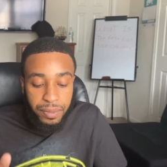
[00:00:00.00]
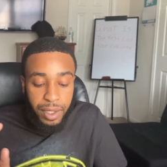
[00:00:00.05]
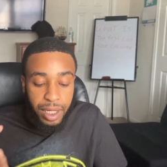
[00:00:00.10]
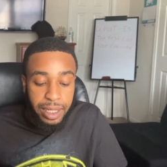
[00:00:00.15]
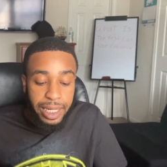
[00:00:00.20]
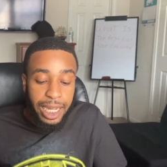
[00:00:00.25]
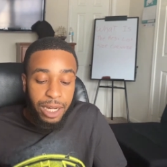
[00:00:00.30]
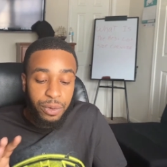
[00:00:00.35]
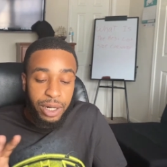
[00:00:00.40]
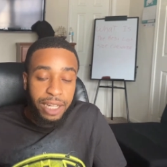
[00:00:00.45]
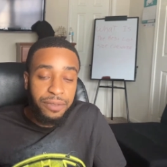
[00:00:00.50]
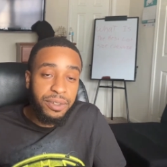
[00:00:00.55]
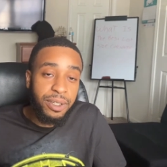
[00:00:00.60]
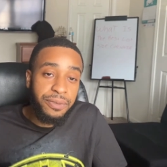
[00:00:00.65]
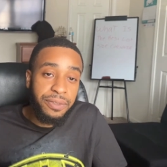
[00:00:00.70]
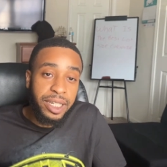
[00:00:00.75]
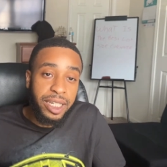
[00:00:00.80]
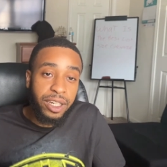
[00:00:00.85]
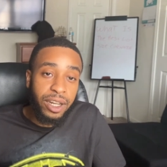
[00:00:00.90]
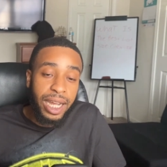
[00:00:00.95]
Now, whenever you
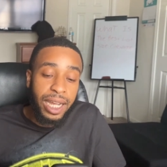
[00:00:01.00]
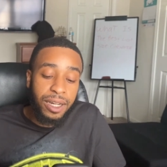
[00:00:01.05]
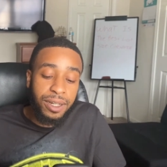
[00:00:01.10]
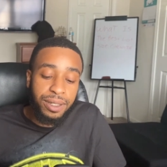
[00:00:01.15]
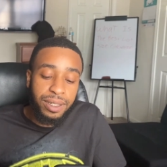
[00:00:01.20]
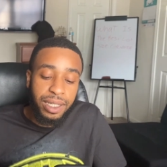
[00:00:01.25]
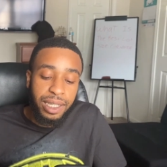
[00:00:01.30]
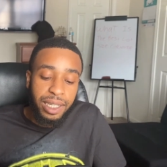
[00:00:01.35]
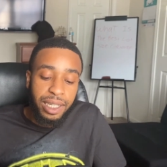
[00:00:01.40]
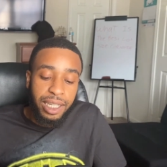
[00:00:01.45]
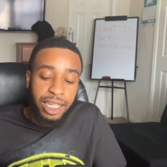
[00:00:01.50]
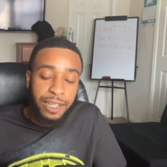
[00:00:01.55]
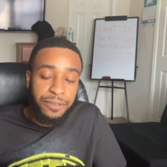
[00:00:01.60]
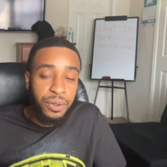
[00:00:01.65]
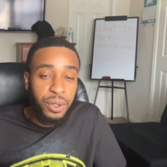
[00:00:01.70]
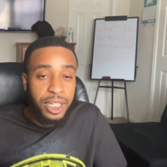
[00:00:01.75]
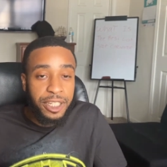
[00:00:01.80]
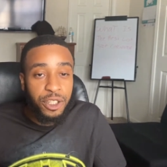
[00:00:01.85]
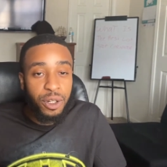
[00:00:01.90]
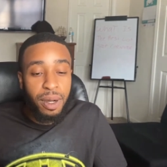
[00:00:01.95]
figure out if you
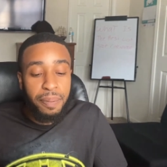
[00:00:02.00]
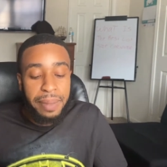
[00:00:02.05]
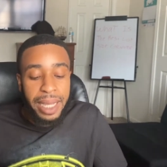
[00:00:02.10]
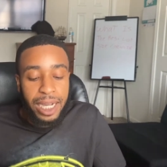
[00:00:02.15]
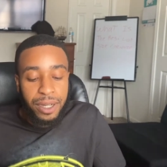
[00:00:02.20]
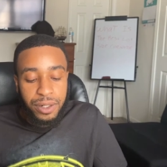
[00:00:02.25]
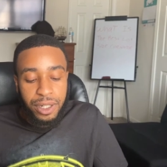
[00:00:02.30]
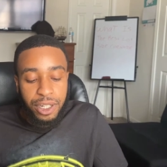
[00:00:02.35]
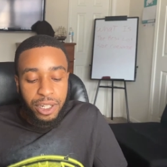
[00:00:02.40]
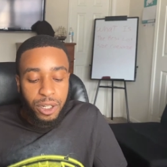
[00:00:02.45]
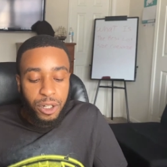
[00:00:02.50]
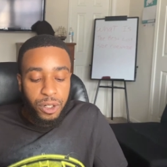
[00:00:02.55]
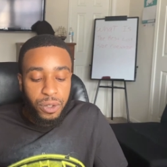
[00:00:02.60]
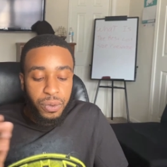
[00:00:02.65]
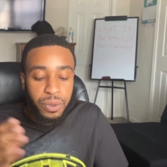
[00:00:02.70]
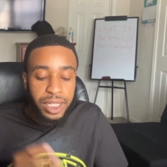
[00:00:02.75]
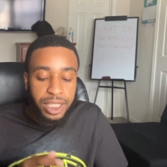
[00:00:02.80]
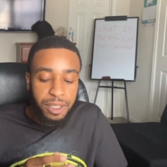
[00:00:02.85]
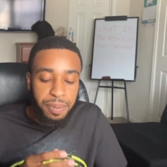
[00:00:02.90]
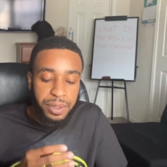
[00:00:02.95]
wanna do amount or
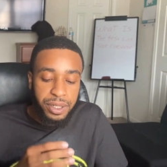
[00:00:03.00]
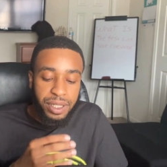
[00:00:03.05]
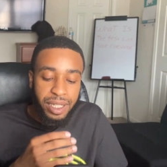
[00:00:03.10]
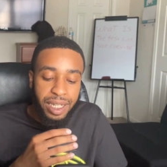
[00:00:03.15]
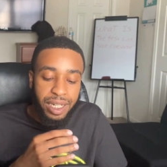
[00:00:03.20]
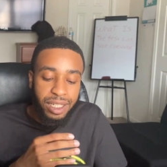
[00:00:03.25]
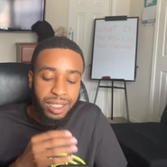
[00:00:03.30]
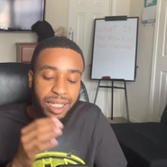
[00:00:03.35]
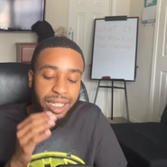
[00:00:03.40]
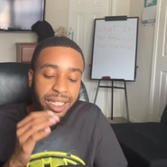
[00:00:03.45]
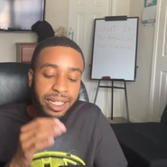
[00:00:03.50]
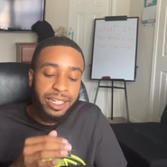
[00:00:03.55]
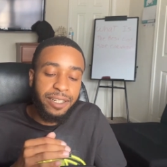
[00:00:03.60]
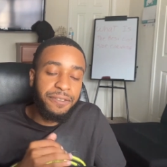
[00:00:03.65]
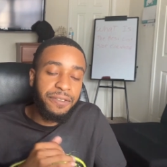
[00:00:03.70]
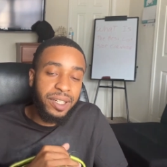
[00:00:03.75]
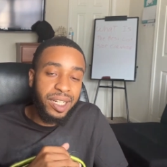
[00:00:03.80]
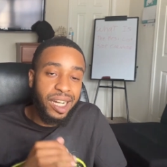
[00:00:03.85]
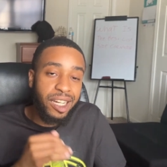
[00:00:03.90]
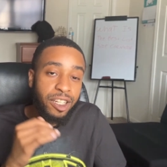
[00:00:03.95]
risk percentage, then you need to
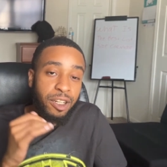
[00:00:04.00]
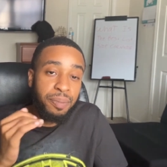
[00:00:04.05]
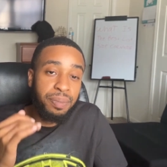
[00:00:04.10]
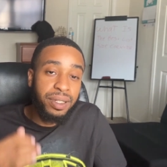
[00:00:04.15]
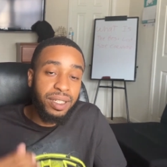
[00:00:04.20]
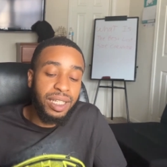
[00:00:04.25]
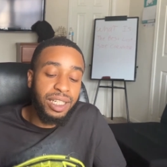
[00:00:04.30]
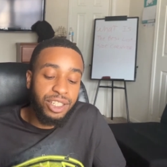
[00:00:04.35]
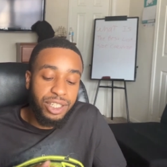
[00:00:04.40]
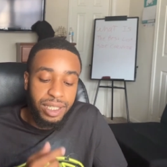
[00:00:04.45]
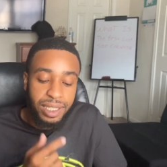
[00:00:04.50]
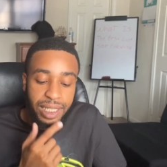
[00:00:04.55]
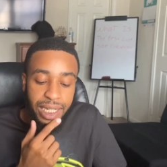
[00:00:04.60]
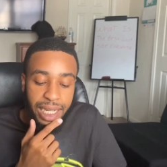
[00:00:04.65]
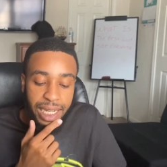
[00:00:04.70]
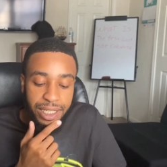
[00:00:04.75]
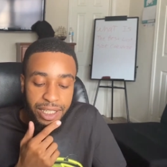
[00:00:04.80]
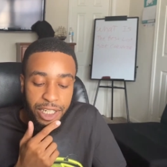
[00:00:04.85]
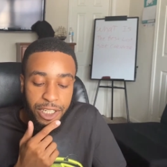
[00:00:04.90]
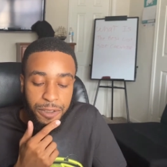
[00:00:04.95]
figure out your position
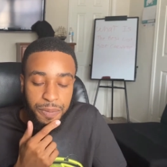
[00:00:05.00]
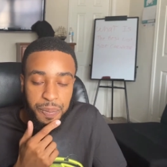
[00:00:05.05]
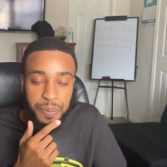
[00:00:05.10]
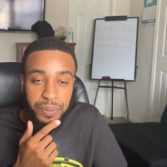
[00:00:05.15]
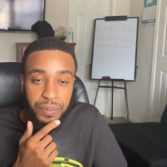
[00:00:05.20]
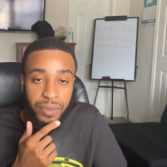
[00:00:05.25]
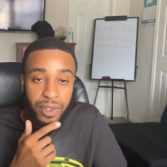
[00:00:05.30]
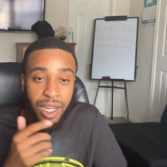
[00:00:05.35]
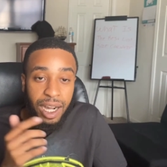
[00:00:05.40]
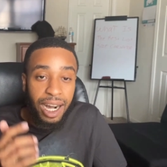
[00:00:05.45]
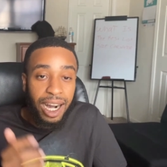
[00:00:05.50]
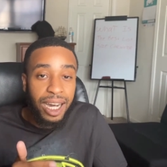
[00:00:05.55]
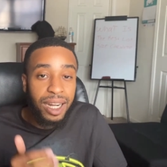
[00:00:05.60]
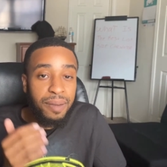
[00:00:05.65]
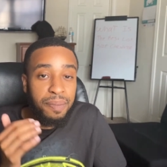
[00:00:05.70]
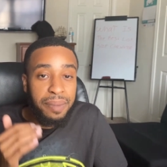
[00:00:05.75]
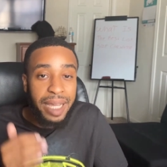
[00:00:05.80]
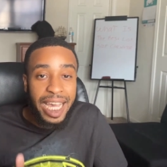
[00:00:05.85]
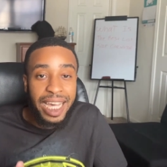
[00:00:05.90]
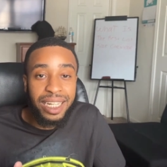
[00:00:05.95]
size. So
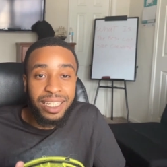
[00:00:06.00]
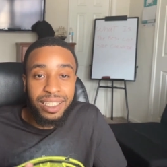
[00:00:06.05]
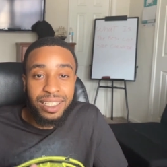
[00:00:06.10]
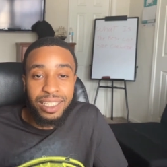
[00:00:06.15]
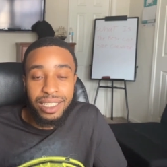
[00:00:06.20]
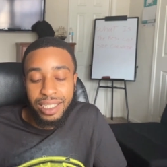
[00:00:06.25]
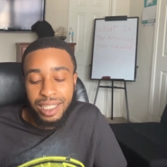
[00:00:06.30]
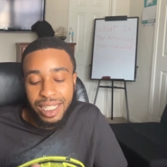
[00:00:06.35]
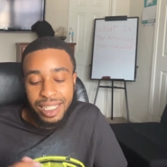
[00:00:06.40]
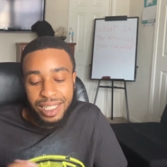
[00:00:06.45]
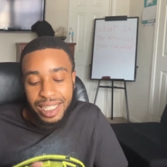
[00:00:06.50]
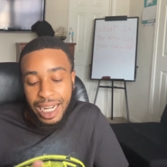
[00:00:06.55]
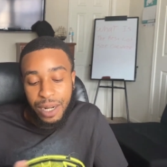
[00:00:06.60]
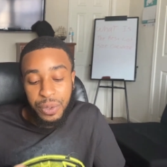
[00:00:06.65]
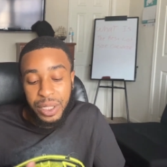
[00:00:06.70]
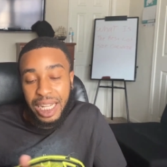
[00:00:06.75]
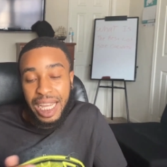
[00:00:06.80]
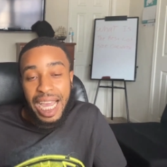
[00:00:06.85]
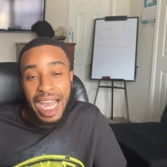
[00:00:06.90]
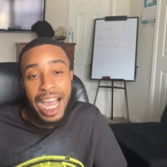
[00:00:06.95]
automatically, it's not
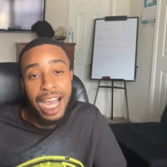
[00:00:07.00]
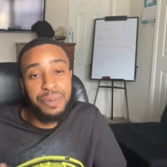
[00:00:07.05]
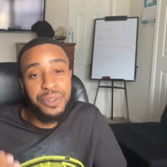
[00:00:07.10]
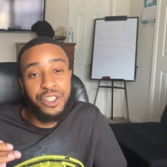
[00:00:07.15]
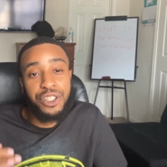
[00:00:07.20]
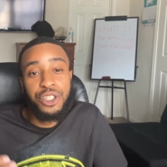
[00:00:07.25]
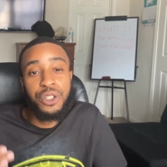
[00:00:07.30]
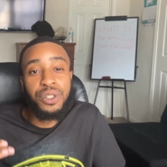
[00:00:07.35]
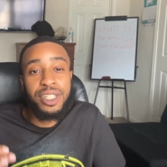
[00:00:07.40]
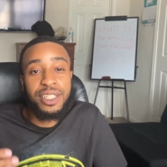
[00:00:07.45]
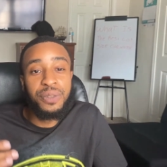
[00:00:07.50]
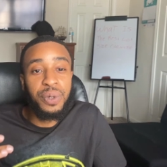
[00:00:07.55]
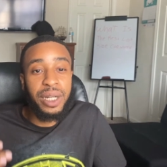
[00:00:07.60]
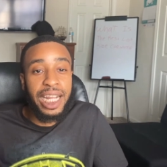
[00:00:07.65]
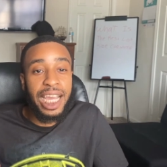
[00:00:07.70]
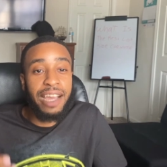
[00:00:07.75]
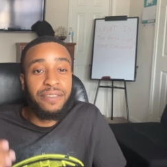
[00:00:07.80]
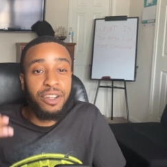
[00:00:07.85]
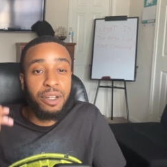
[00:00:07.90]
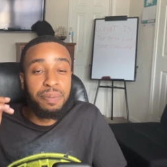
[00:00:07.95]
really an option. You just want to
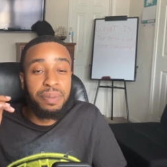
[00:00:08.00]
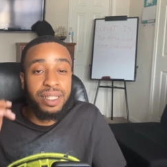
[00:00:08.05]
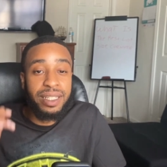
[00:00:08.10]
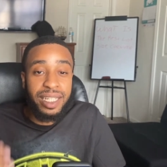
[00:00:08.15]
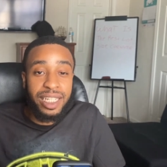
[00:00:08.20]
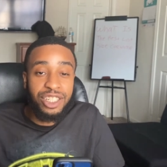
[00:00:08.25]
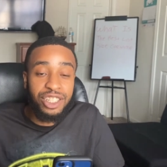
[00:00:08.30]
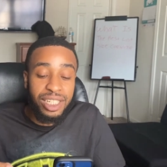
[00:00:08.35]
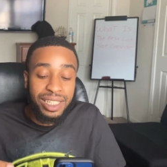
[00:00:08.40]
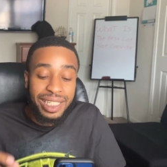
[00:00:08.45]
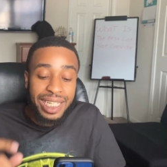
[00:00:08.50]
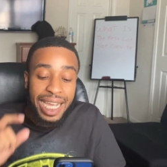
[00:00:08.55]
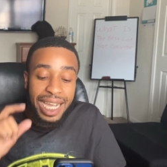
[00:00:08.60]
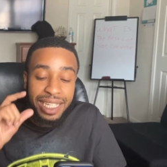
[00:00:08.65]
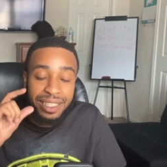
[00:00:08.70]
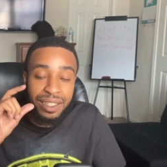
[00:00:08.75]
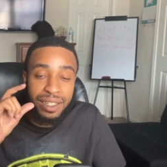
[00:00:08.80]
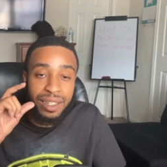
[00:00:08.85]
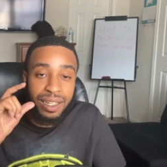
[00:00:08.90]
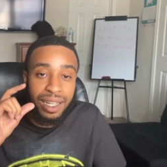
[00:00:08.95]
have your position
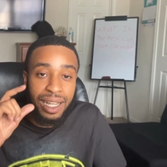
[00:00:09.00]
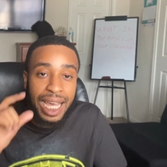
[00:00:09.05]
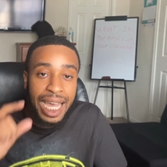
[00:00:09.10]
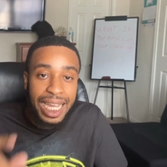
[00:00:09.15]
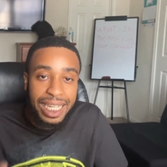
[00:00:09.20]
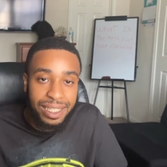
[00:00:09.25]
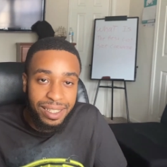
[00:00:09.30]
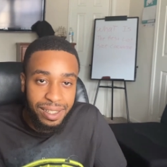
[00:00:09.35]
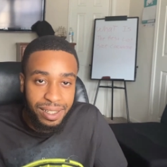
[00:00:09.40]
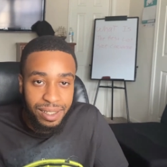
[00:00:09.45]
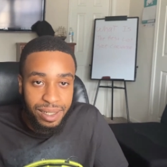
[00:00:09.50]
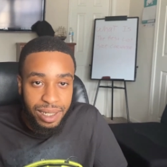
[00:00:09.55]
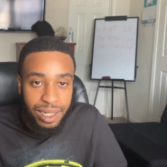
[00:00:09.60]
size on lots.